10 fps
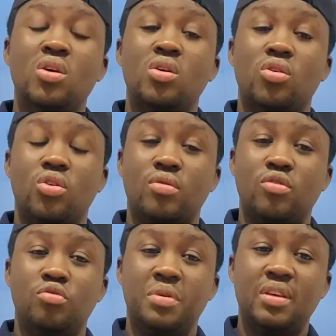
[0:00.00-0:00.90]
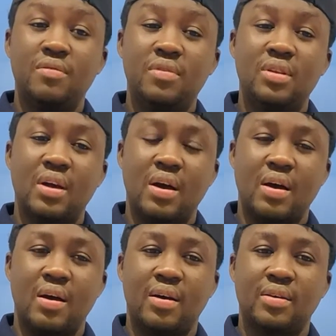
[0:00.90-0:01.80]
or you'll be given
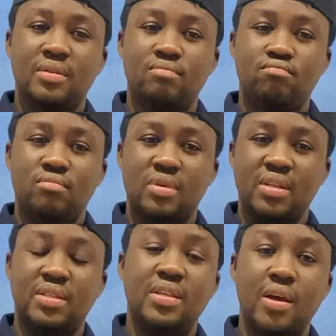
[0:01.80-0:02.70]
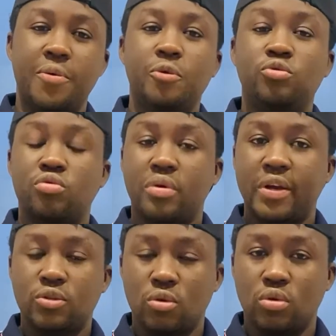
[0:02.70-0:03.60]
a scenario to
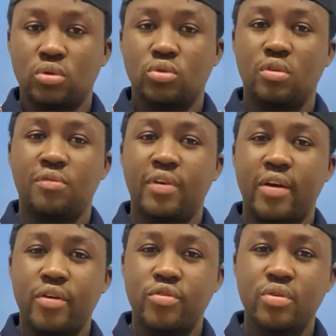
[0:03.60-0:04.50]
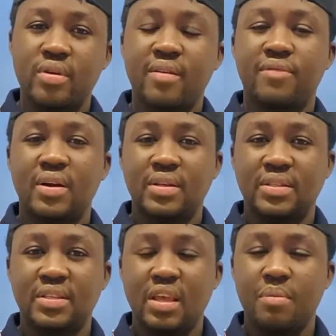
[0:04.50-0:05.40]
write on. So if you are a radiographer, the
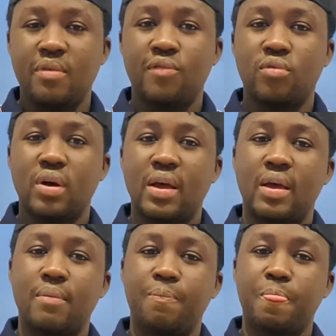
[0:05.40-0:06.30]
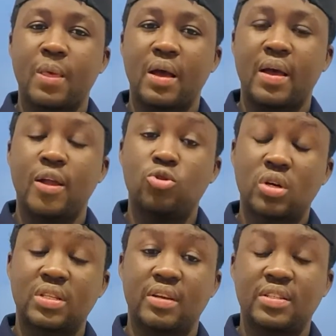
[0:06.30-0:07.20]
same. If you are a
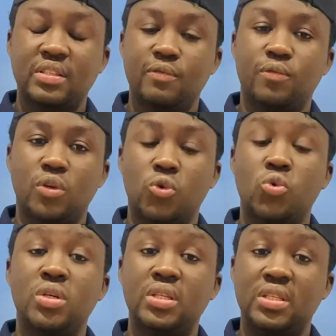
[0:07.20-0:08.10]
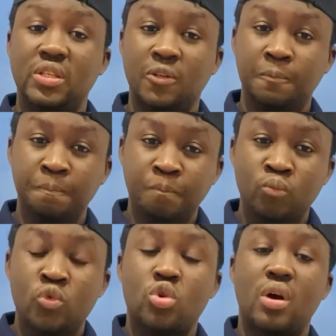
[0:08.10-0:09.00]
doctor sitting for the OET,
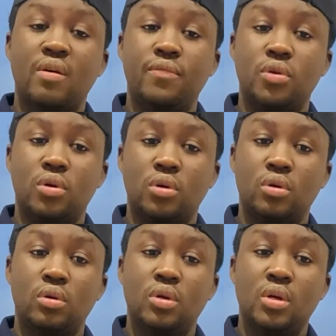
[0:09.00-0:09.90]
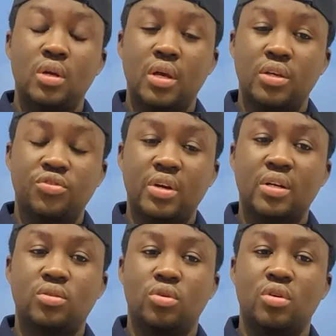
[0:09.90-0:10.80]
you have your
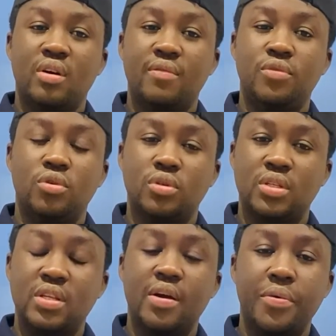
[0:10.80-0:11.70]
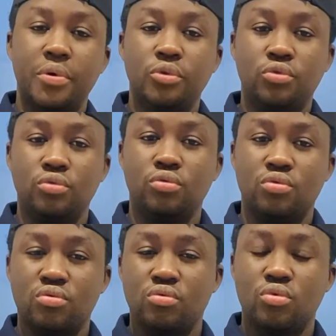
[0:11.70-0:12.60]
extract or you have your scenario to
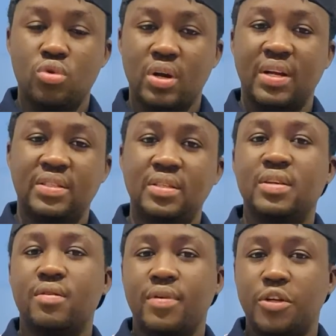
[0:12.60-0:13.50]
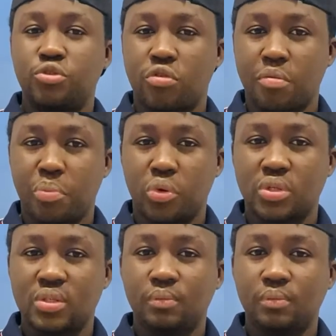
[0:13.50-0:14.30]
look at it and write your report.